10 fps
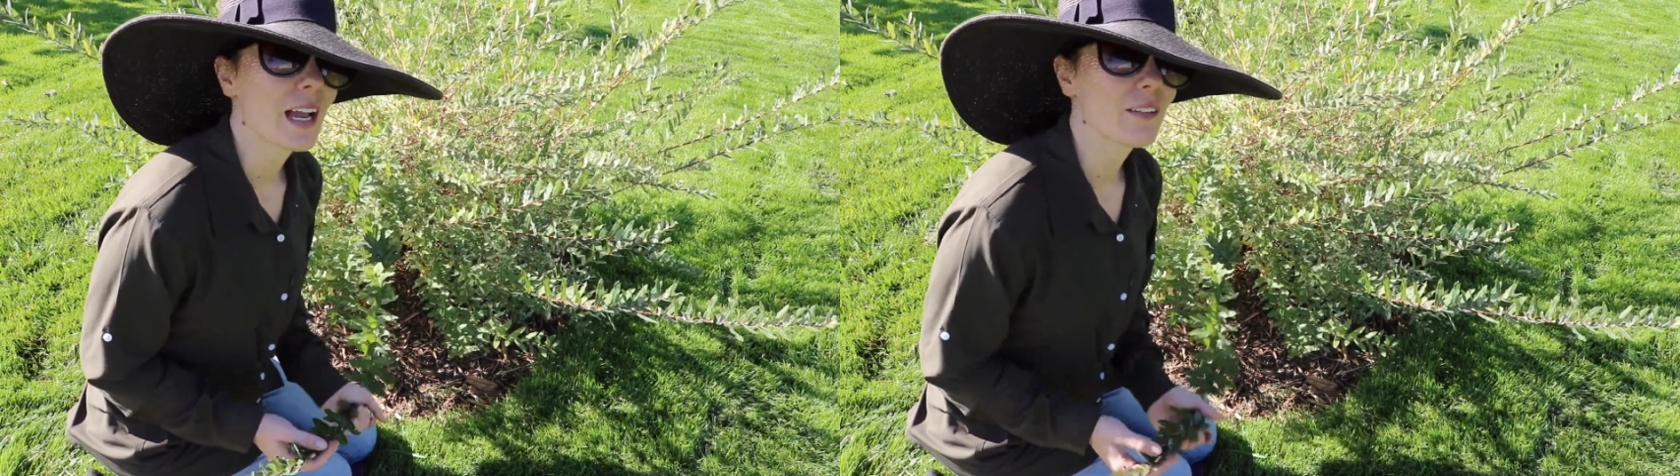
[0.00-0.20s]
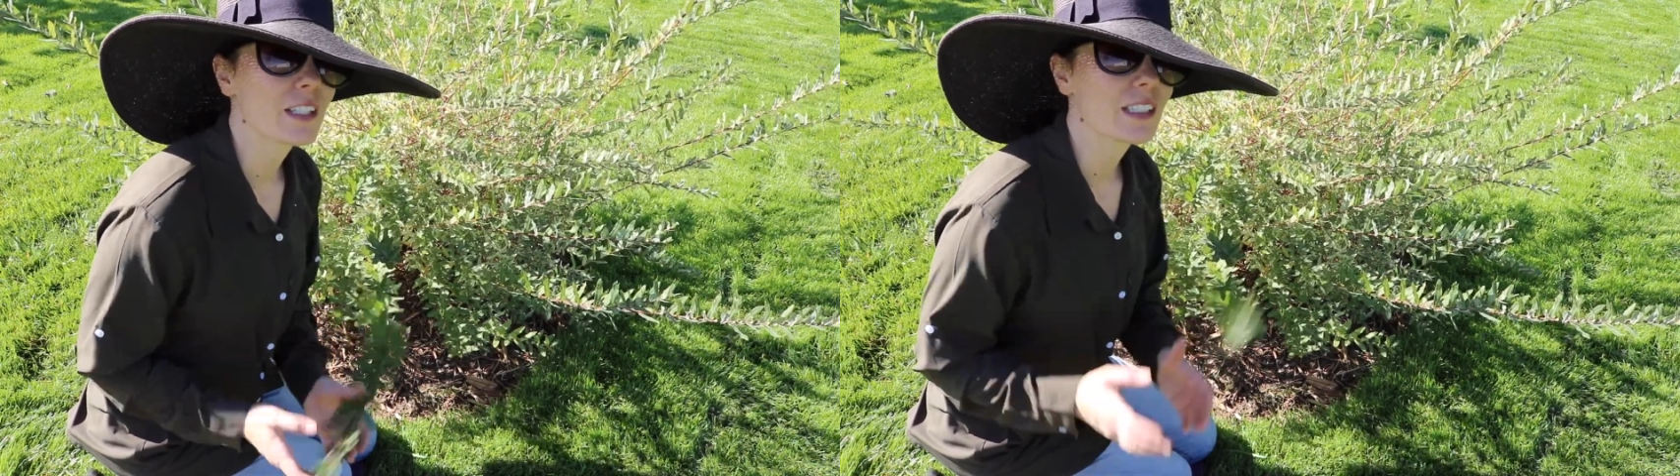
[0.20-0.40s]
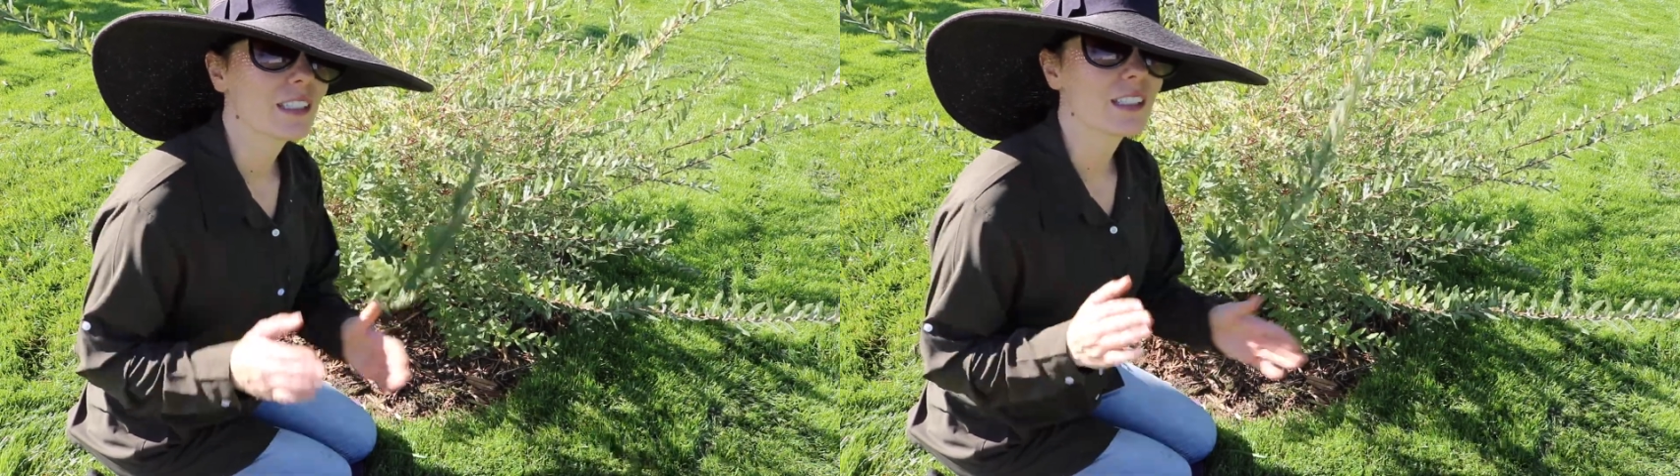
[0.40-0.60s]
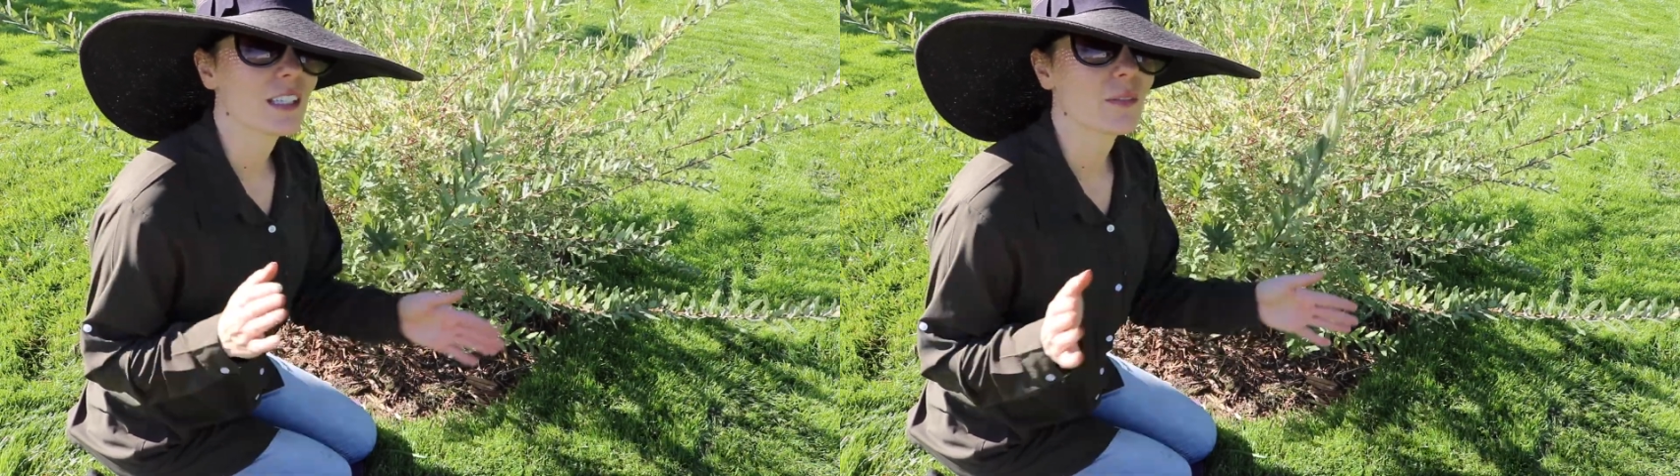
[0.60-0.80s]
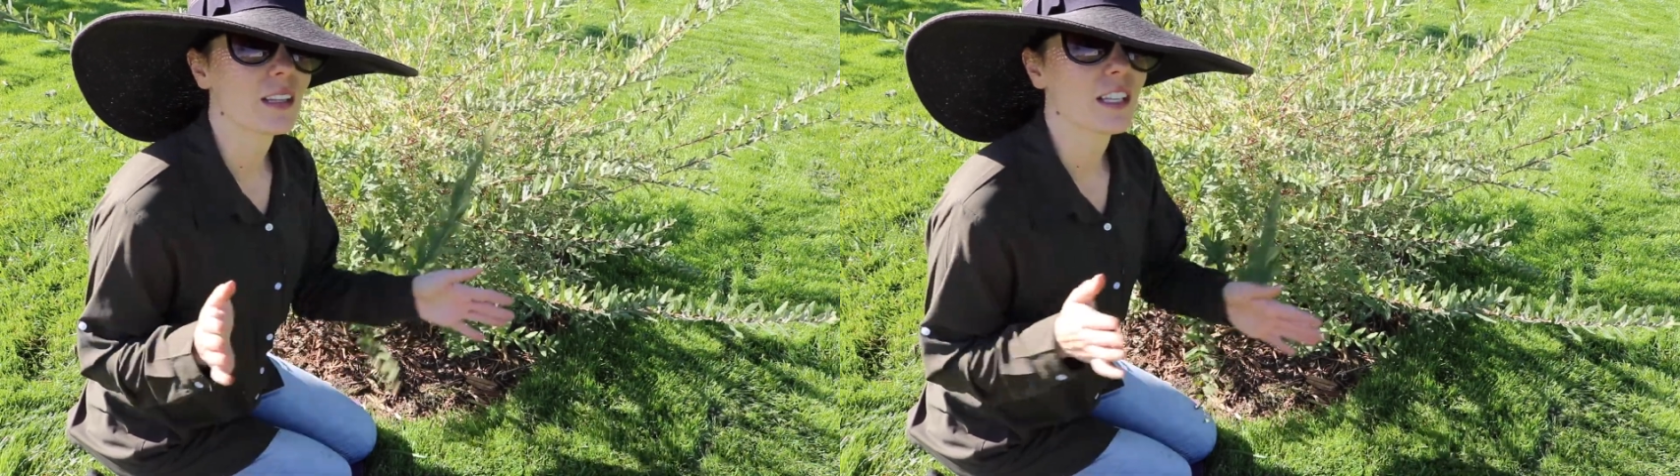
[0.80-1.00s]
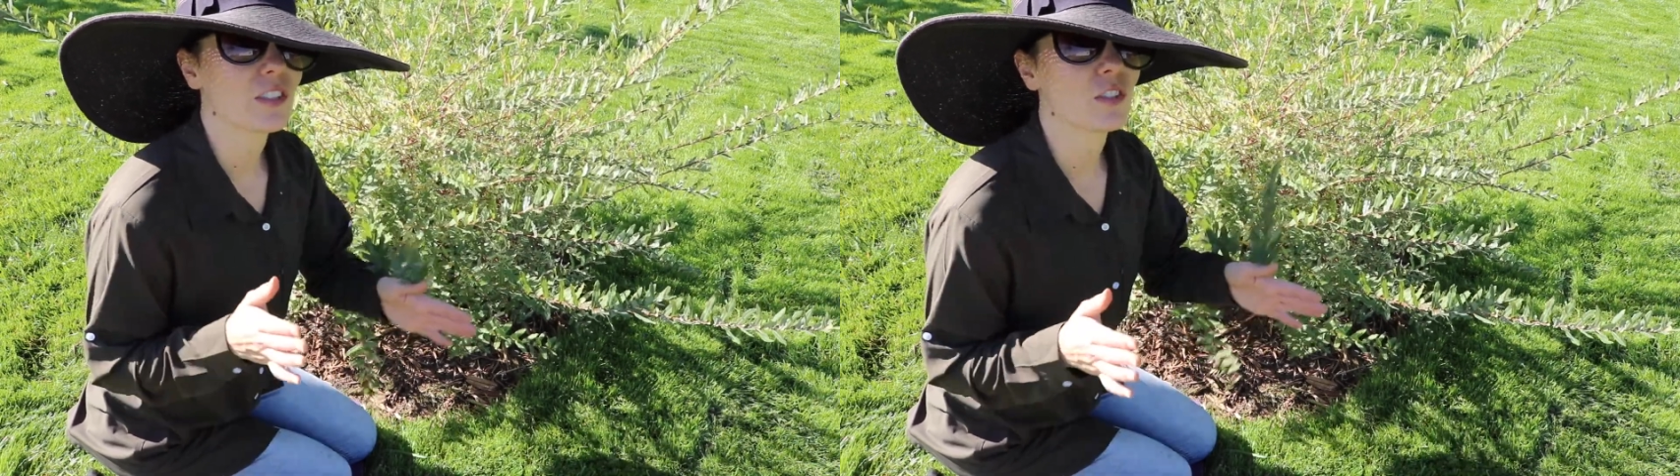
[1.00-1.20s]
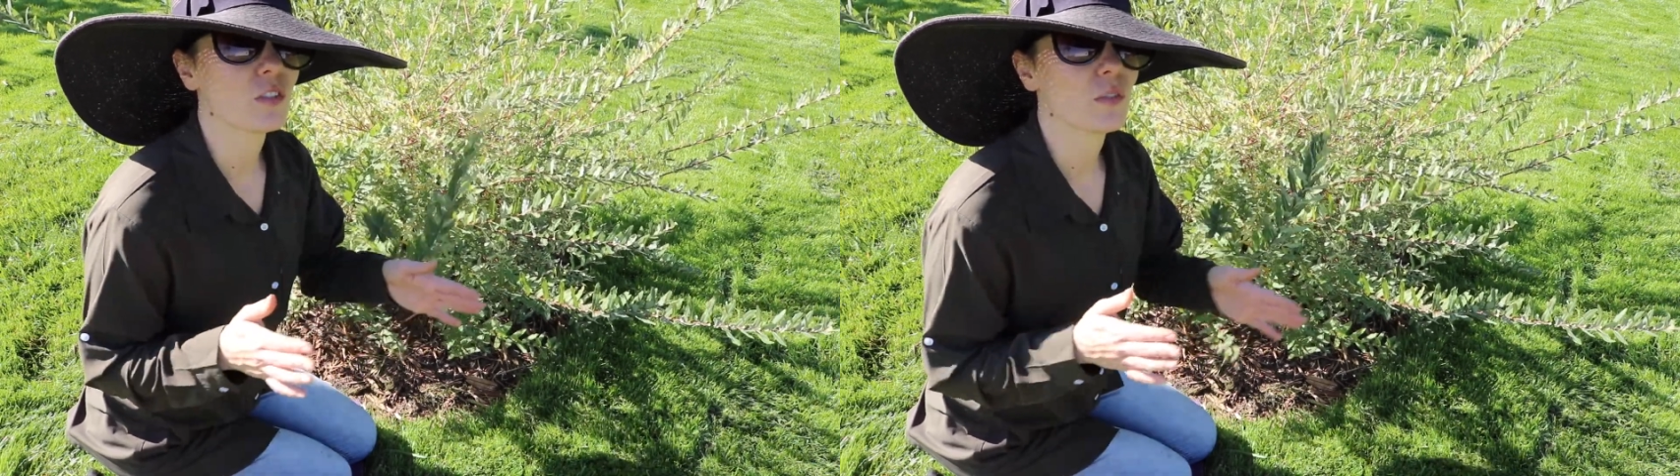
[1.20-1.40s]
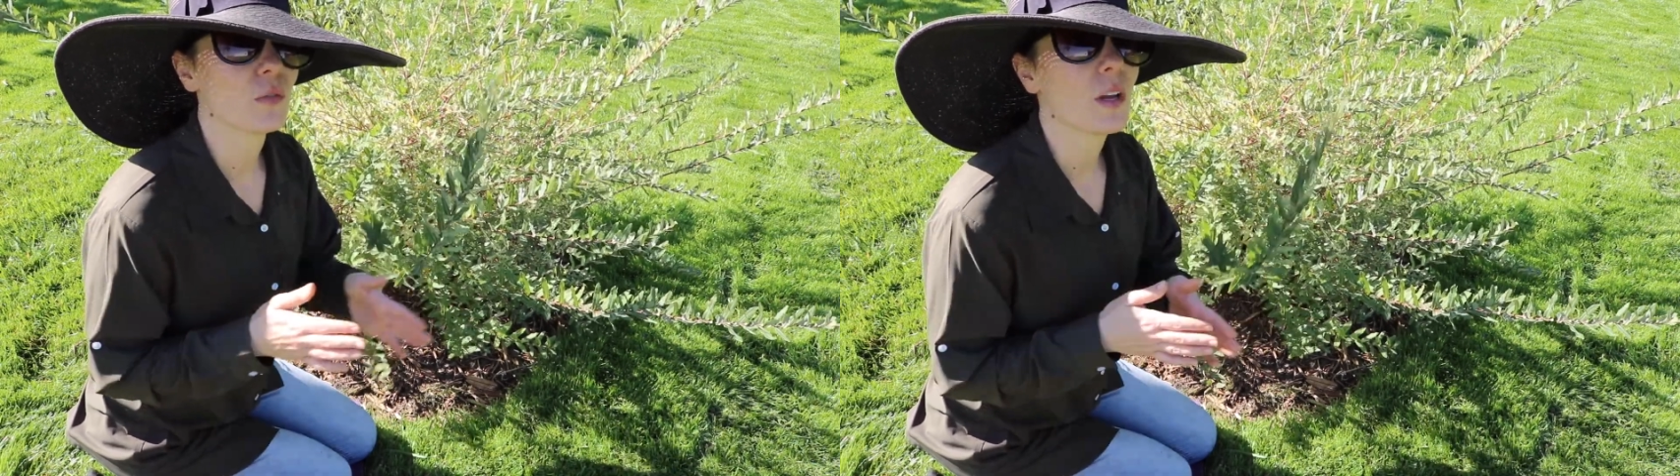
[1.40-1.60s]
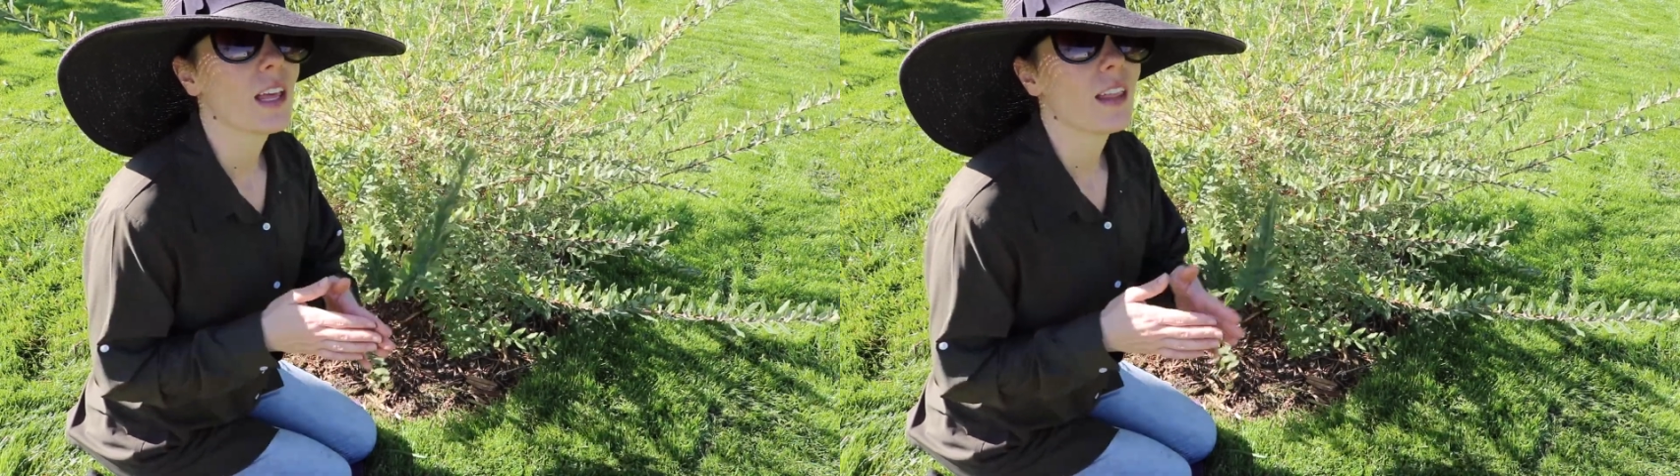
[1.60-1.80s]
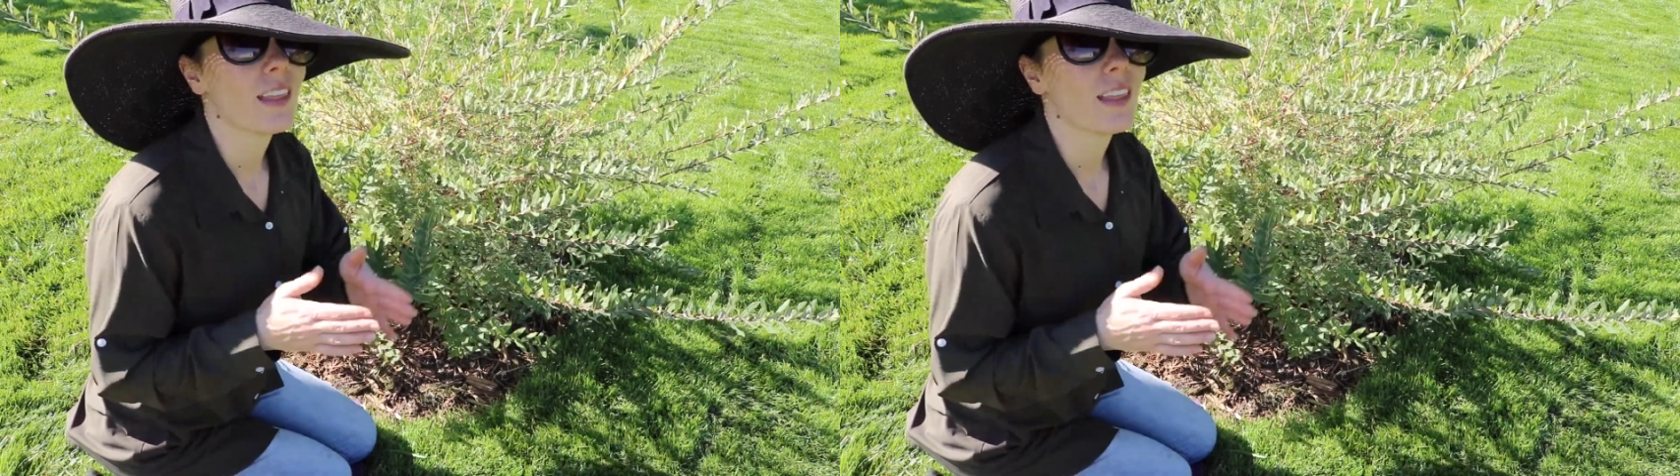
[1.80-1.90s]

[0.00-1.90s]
irises in relation to the